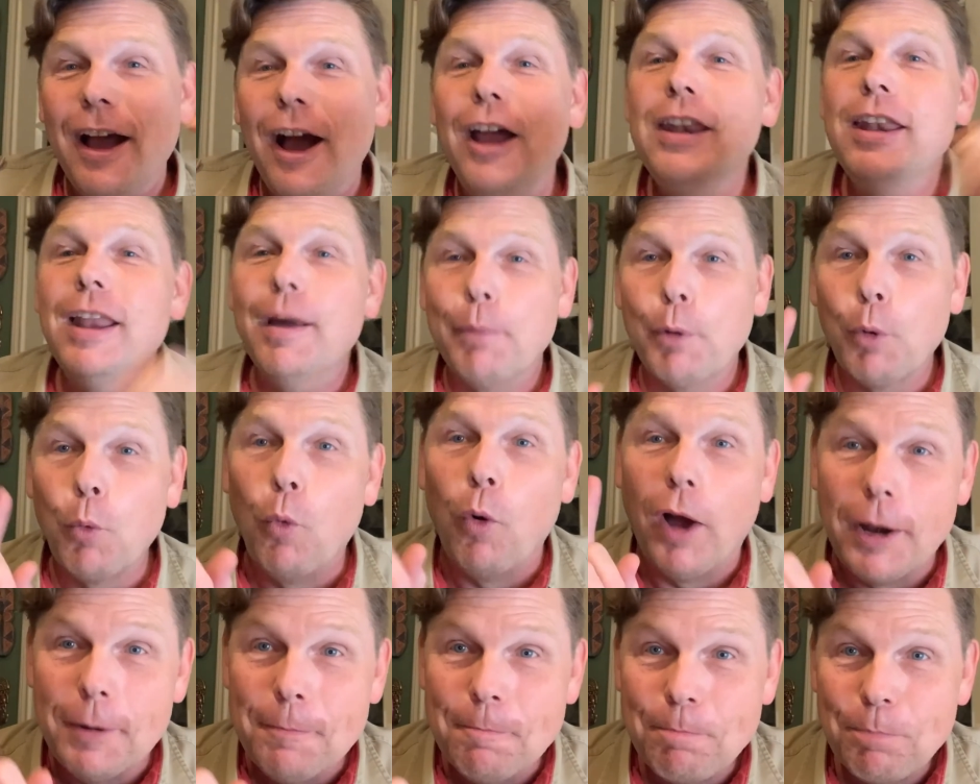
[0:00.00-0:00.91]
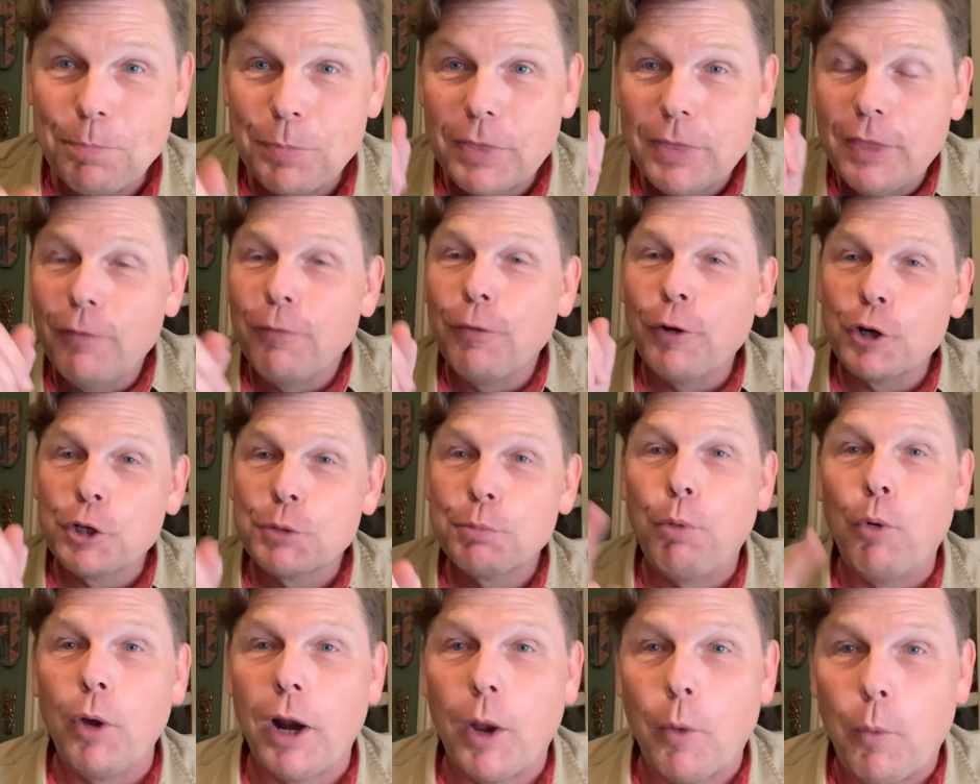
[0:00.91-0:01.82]
Number one, the first
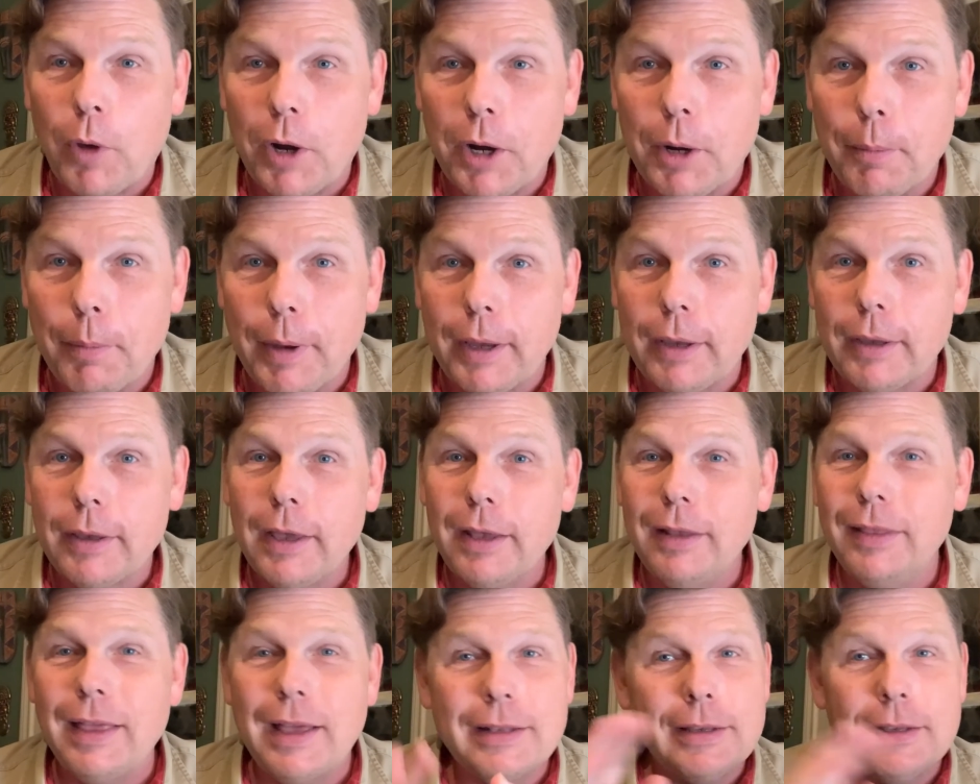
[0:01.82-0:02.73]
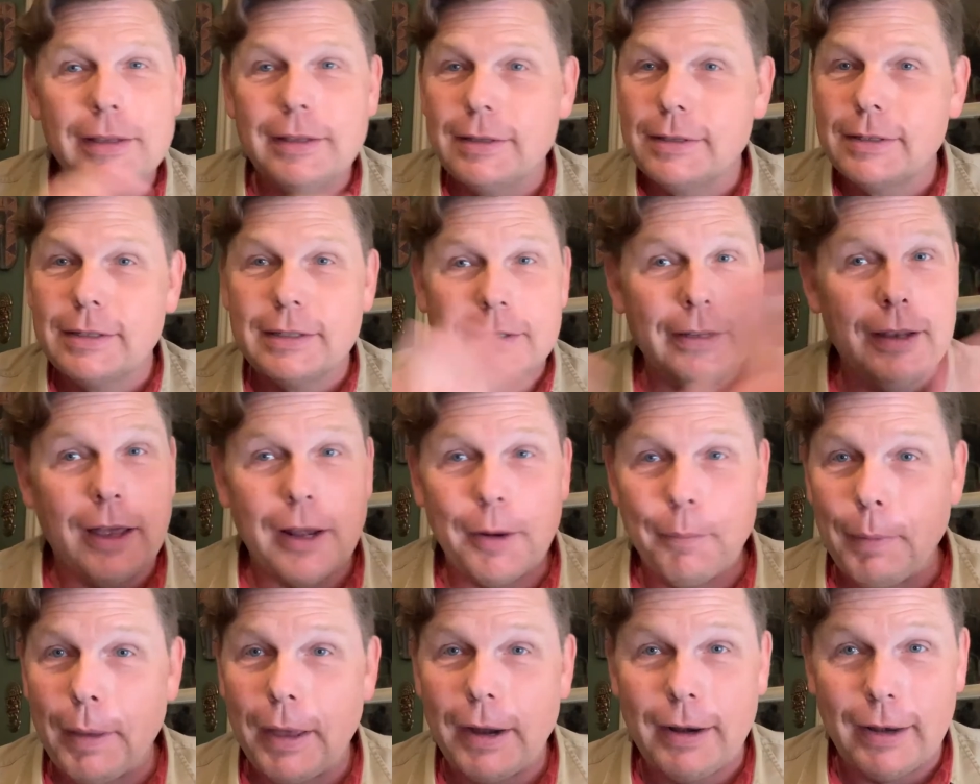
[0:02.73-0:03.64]
point I wanted to make. And that this is not
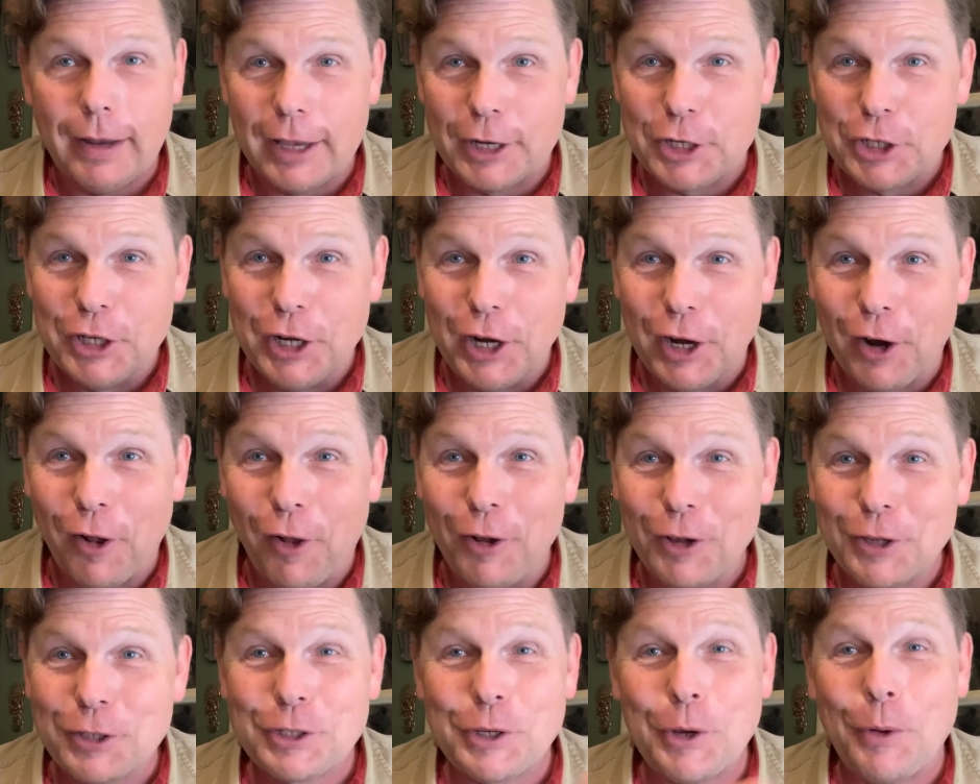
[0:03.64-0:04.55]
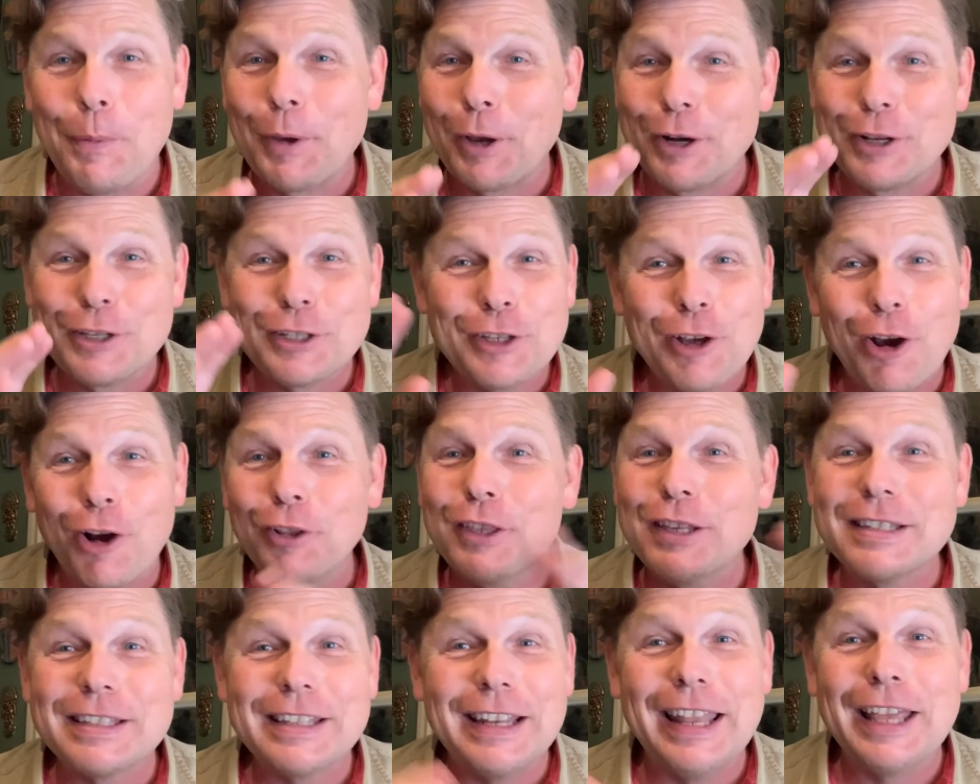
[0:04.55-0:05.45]
about election at all. So we're going to start
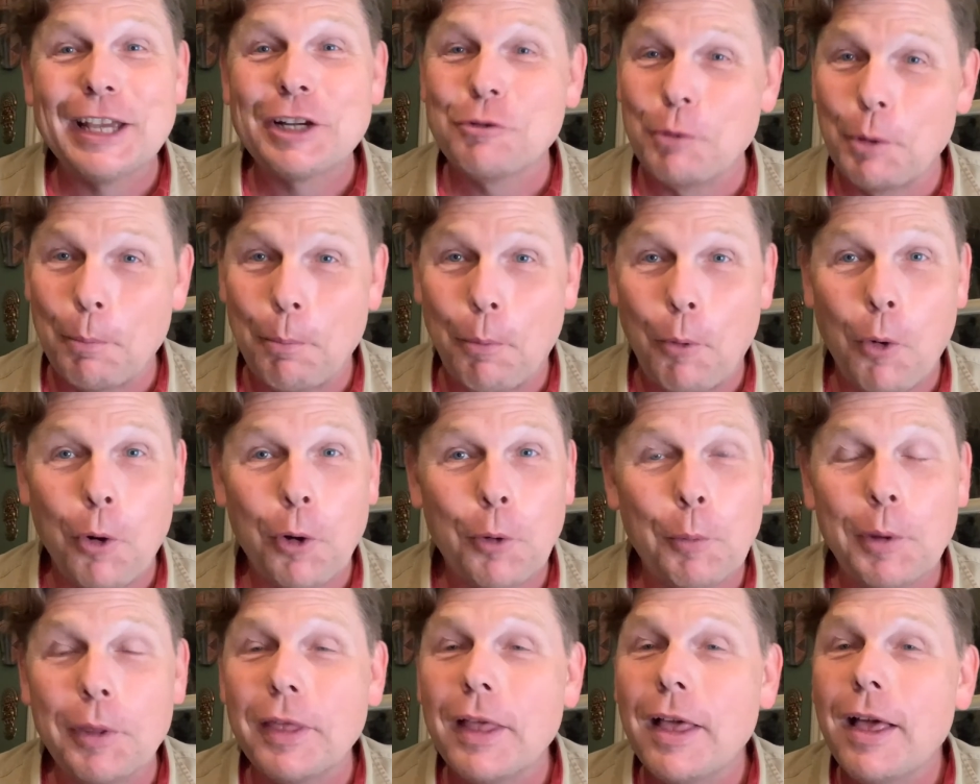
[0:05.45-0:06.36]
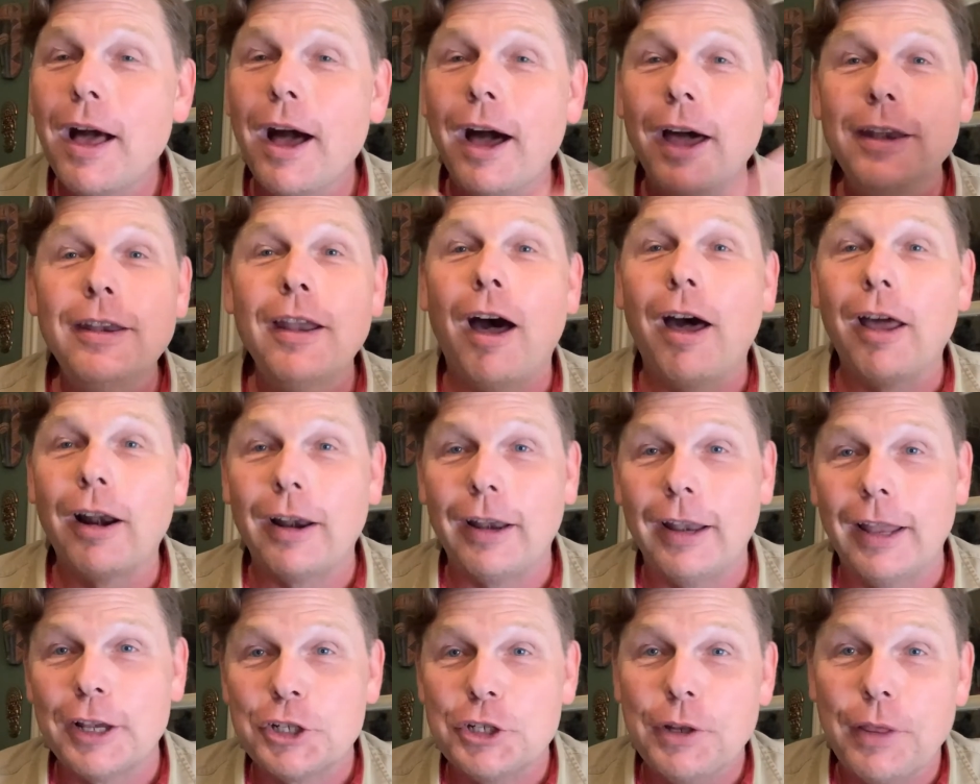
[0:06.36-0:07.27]
this election report with a
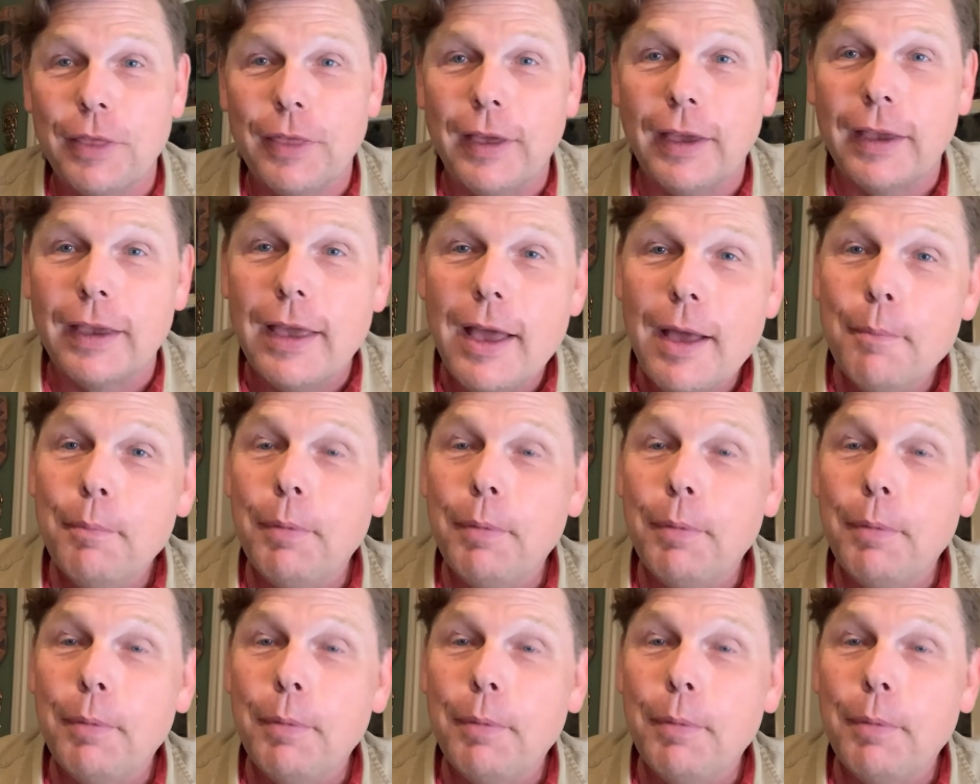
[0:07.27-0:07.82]
non-election thing.